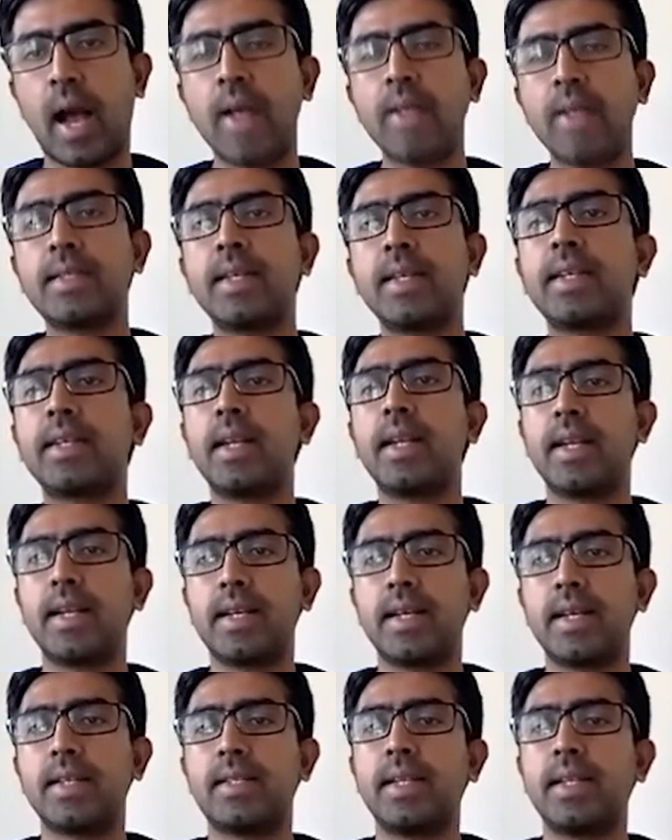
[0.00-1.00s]
signal
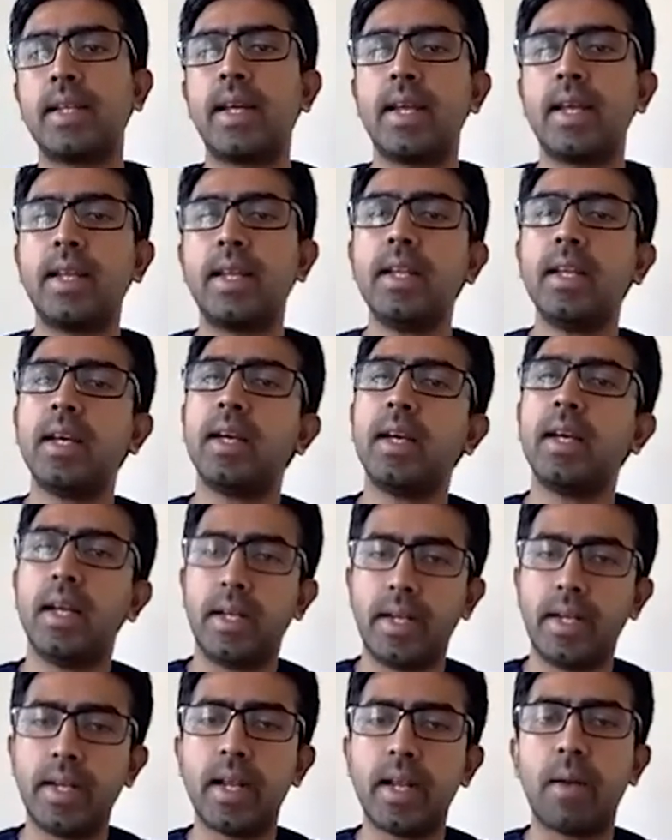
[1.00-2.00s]
intensity in
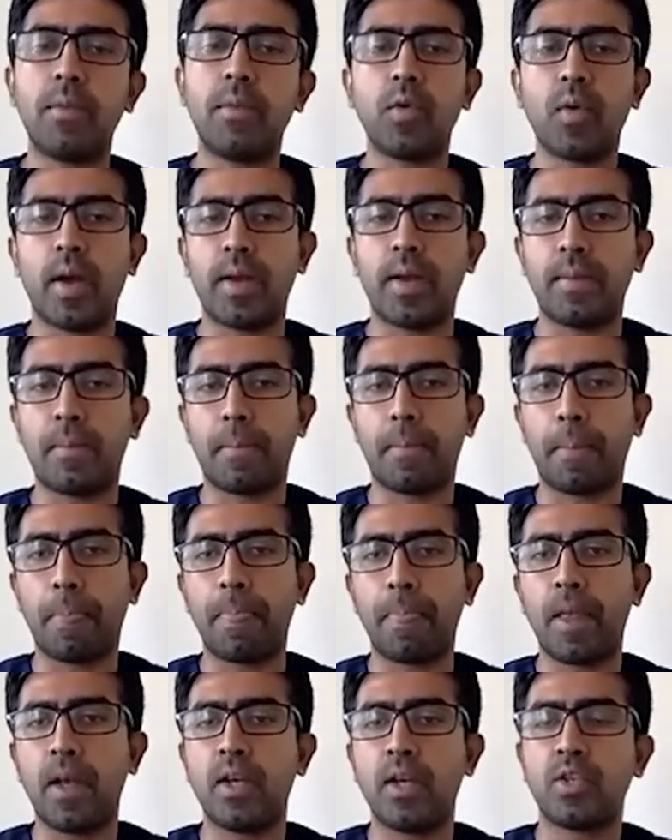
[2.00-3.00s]
DWI.
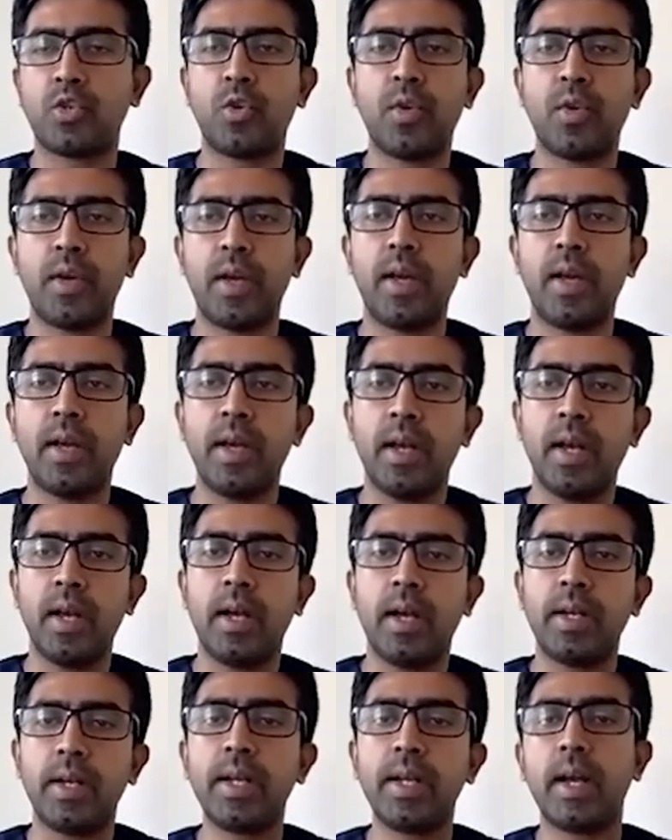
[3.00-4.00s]
So
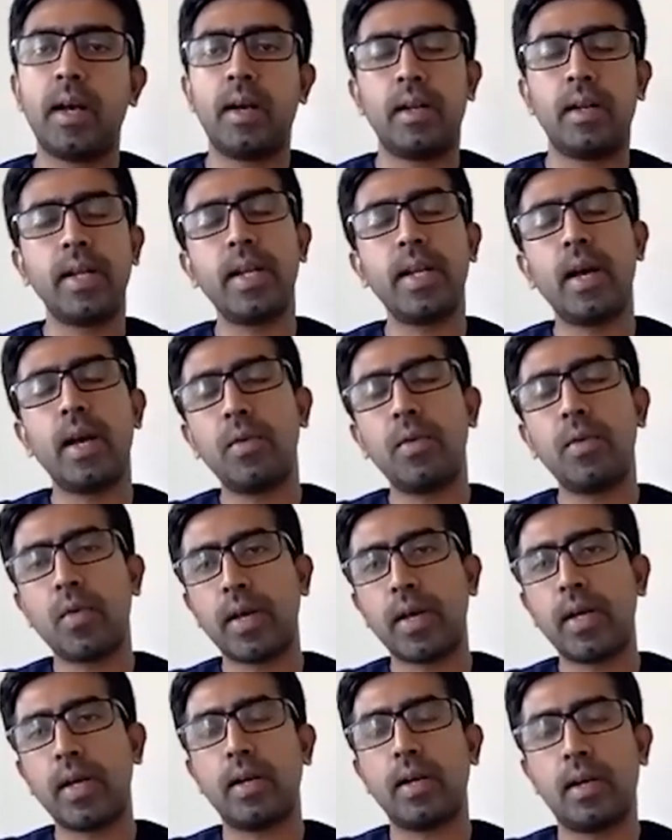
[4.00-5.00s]

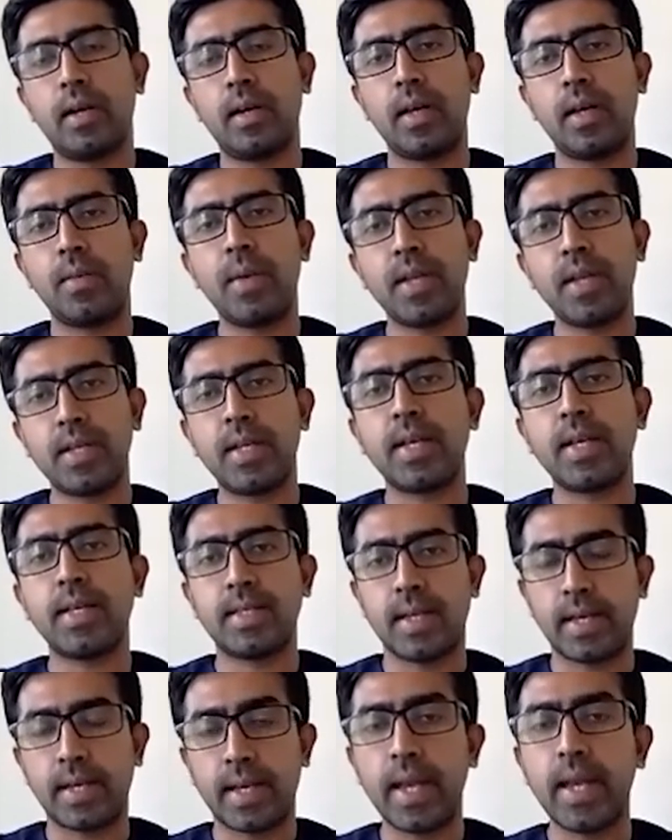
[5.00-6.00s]
DWI imaging is
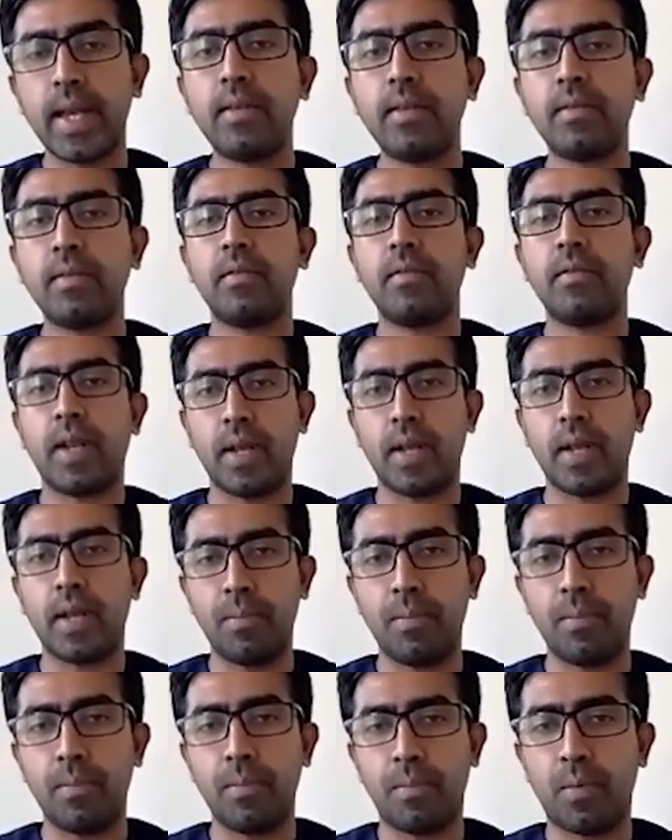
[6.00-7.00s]
again very
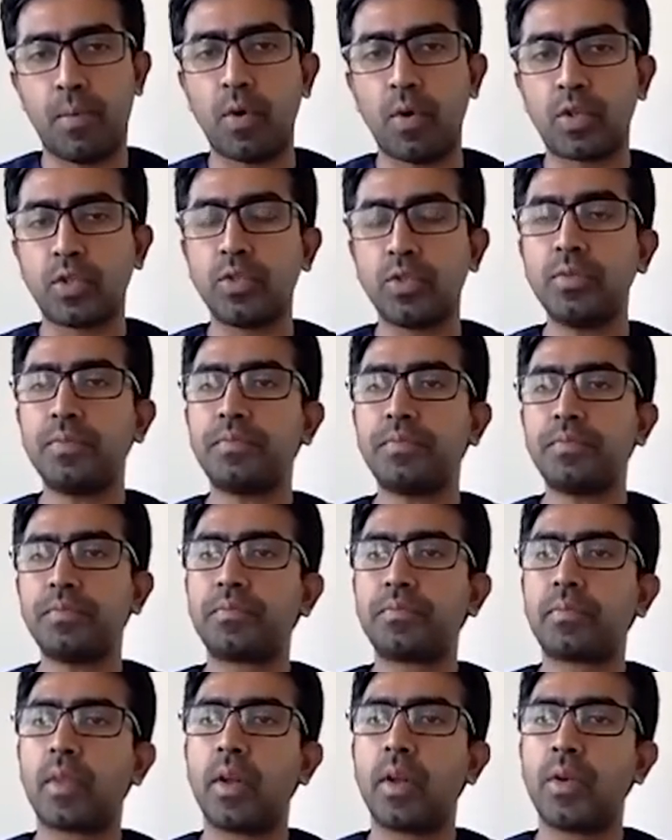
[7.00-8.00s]
important
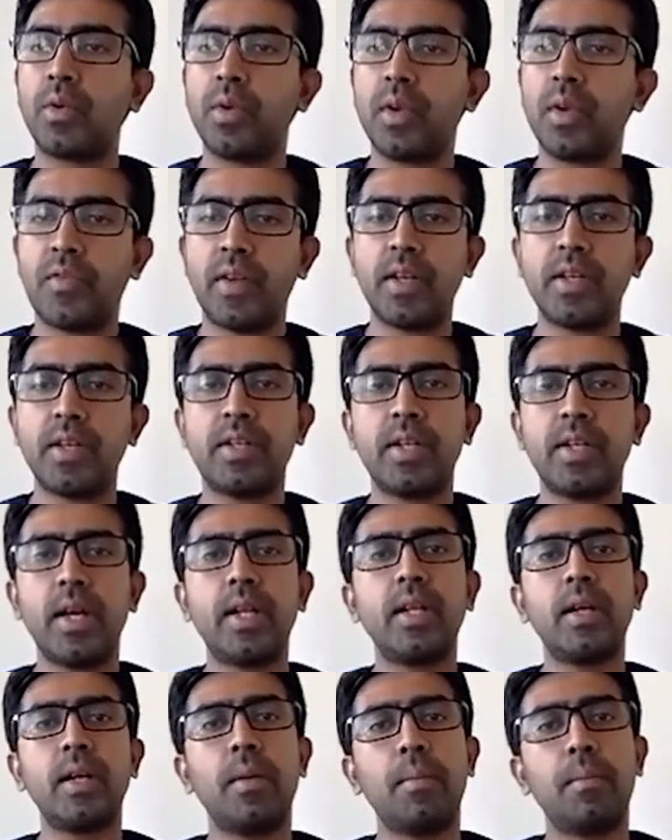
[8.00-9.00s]
to
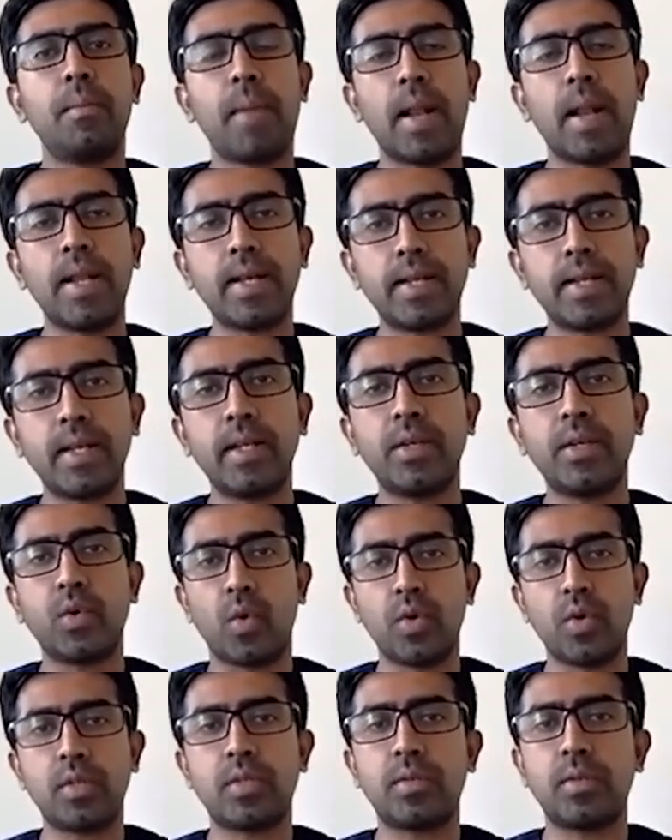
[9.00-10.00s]
differentiate malignant
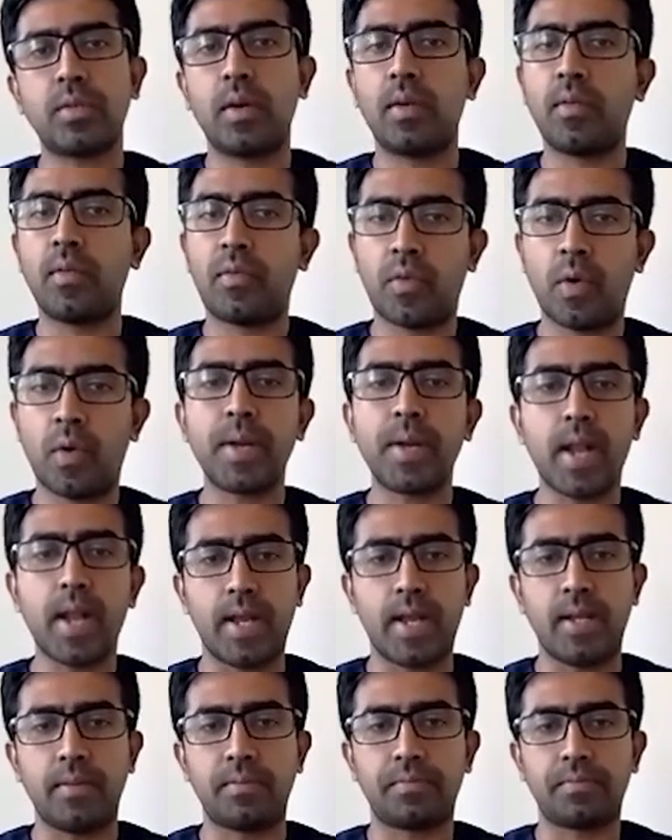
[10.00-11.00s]
nodes from
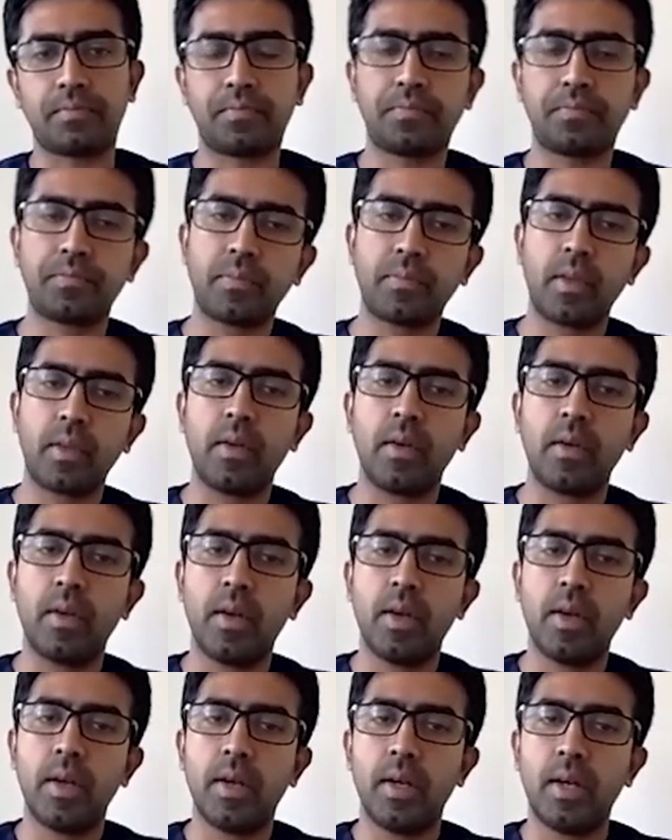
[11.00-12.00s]
benign.
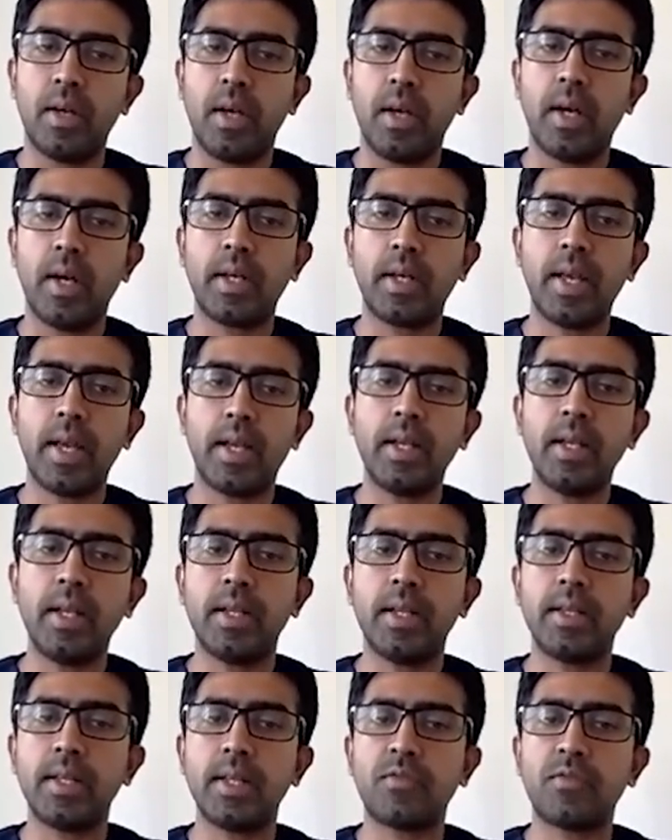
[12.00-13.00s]
Again,
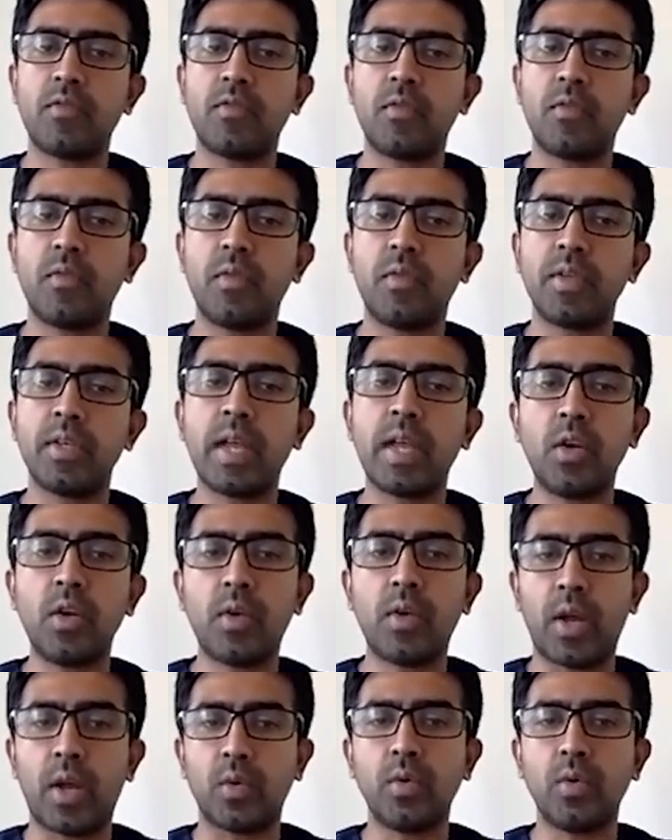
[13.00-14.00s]
this yellow
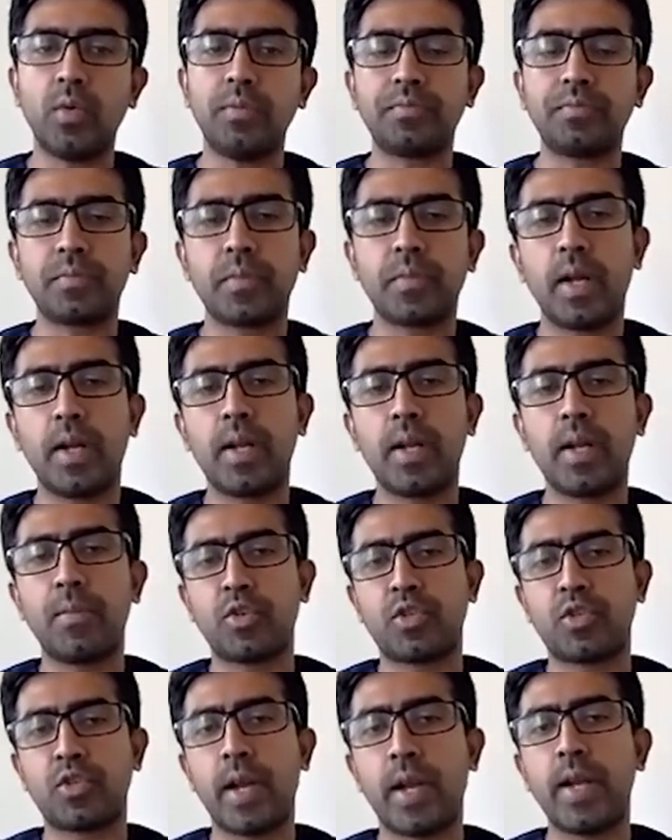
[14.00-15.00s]
arrow
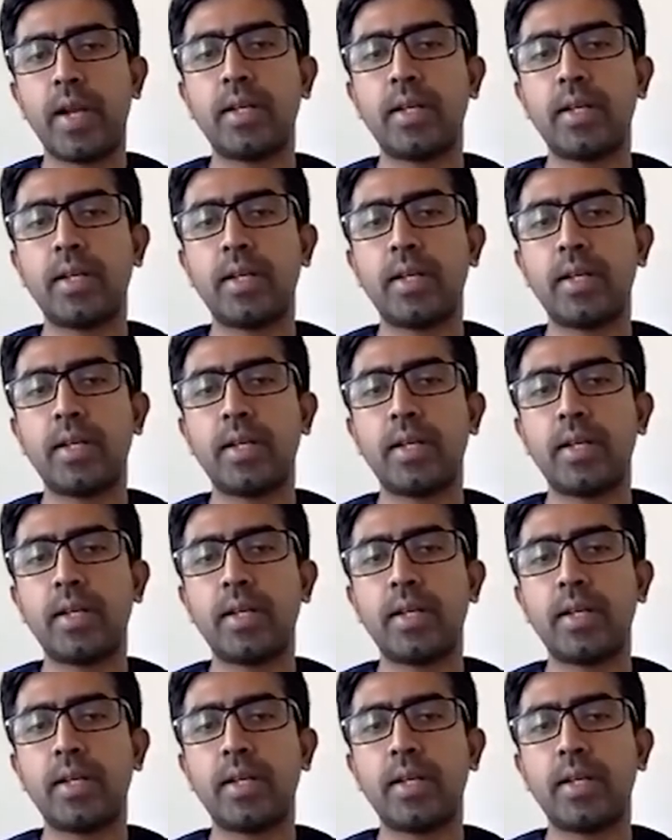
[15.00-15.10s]
demonstrates